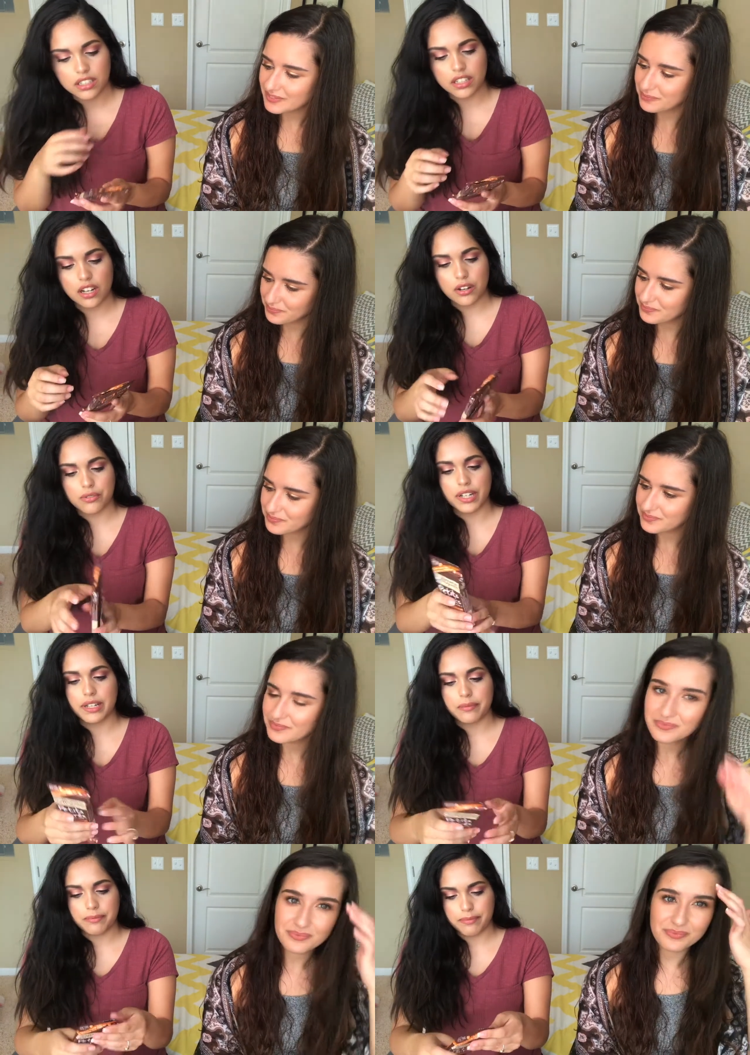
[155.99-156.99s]
Speaker 1: carrot.
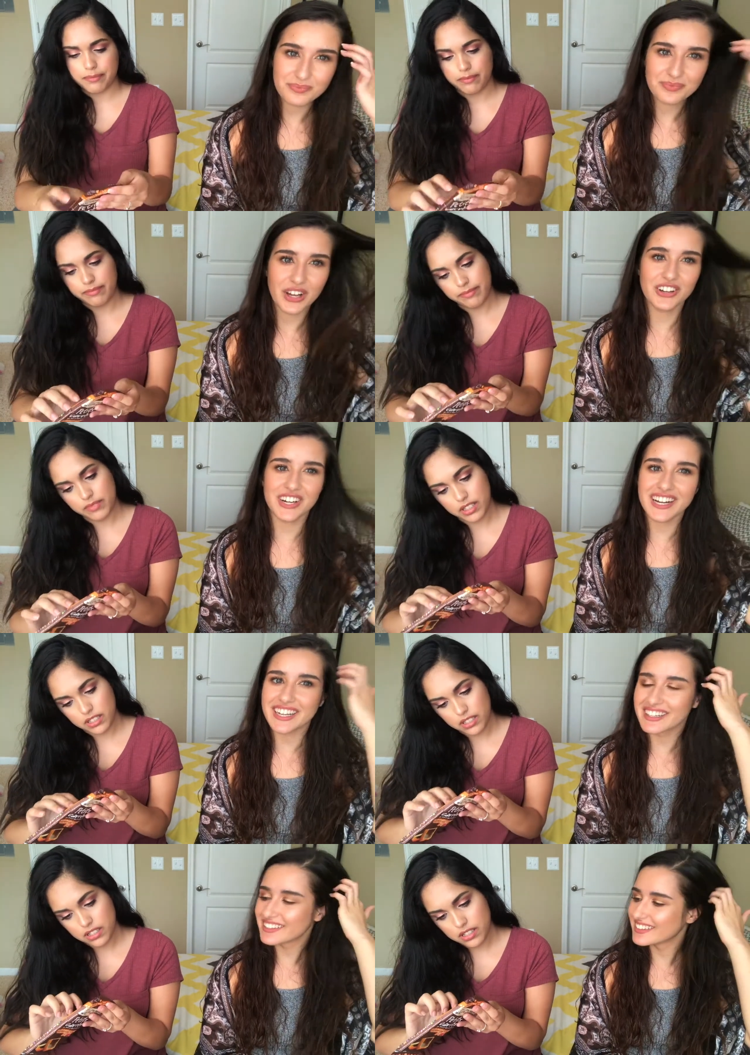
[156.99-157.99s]
All
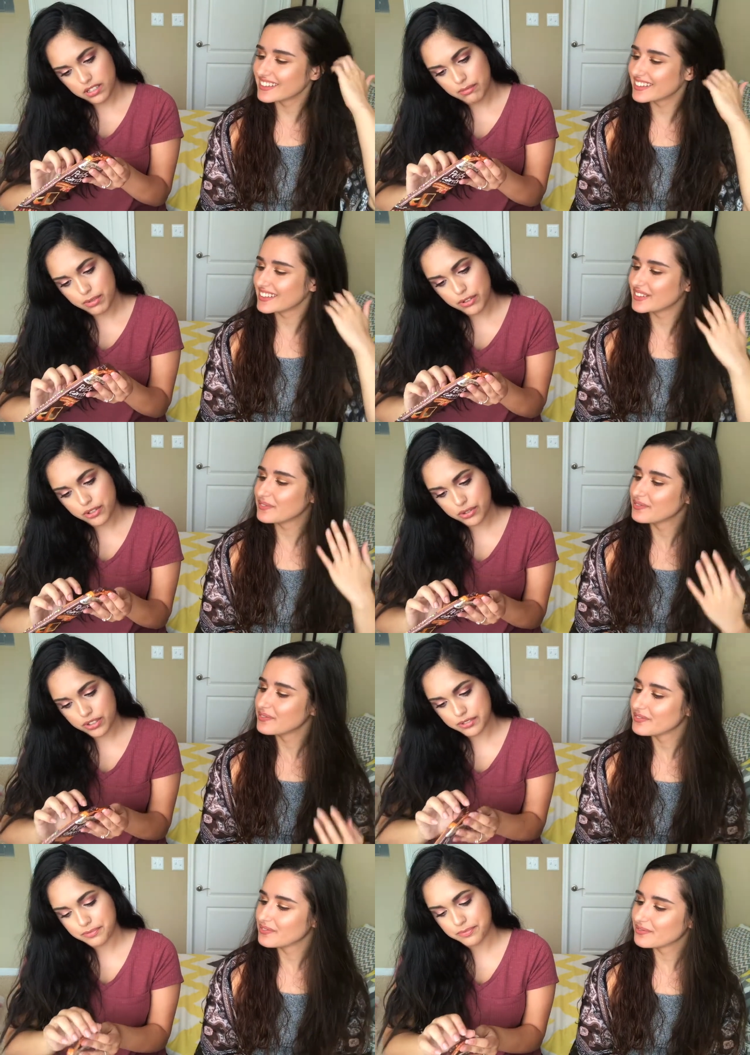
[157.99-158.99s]
right. Bonjour.